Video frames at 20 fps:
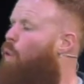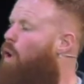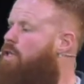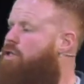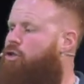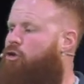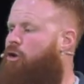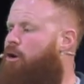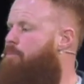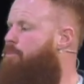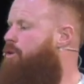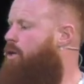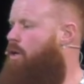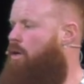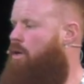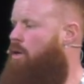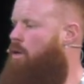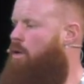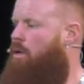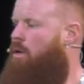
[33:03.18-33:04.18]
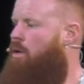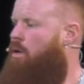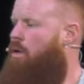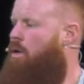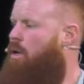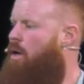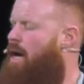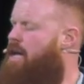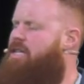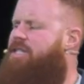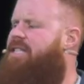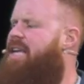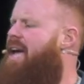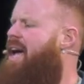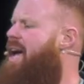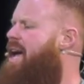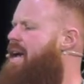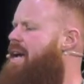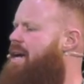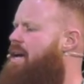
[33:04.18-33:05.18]
scripture, and you say,
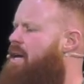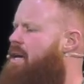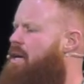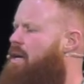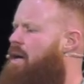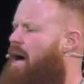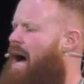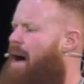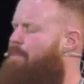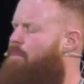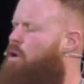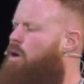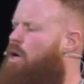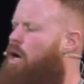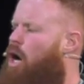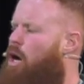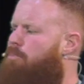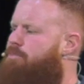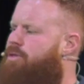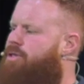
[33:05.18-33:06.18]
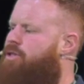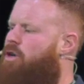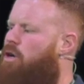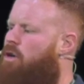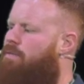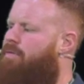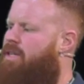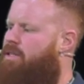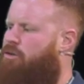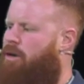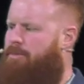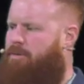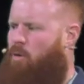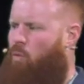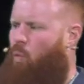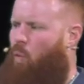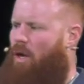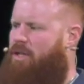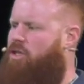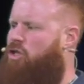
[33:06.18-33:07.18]
hey, I'm going to observe this scripture.
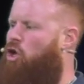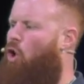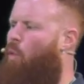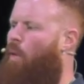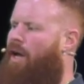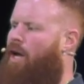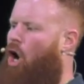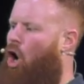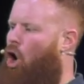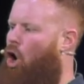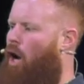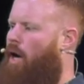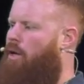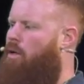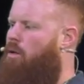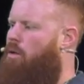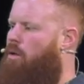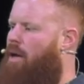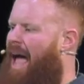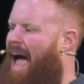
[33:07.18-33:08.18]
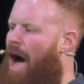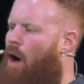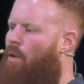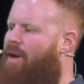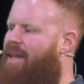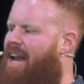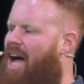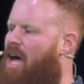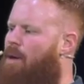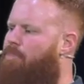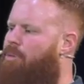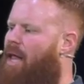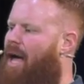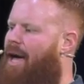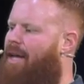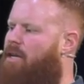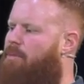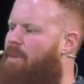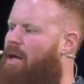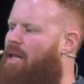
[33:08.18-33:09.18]
What's going on? How can I apply
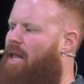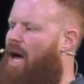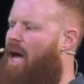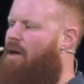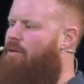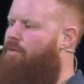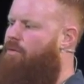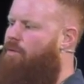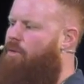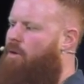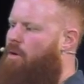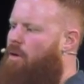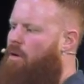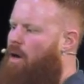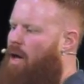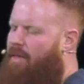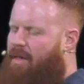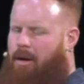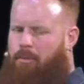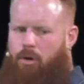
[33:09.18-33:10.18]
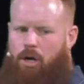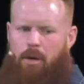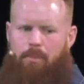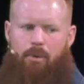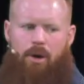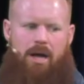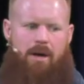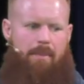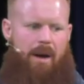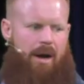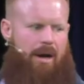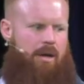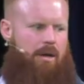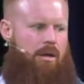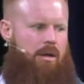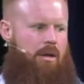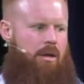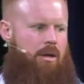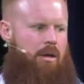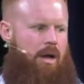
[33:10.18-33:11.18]
it to my life? And then I'm going to pray about it.
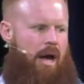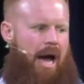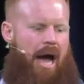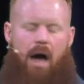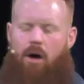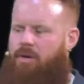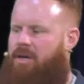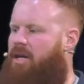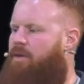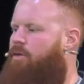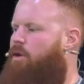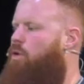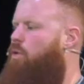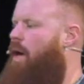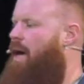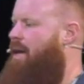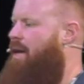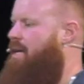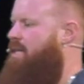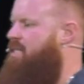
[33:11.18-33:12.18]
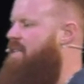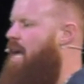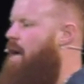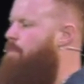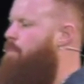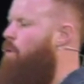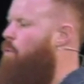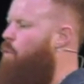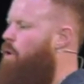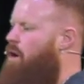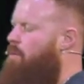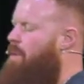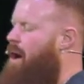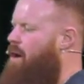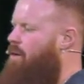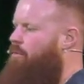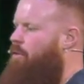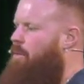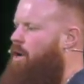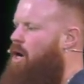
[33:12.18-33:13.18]
I'll give you an example, one of
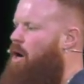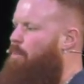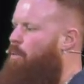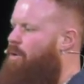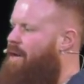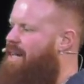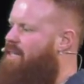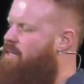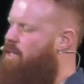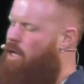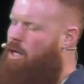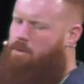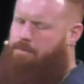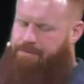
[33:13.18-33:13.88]
mine from a couple days ago.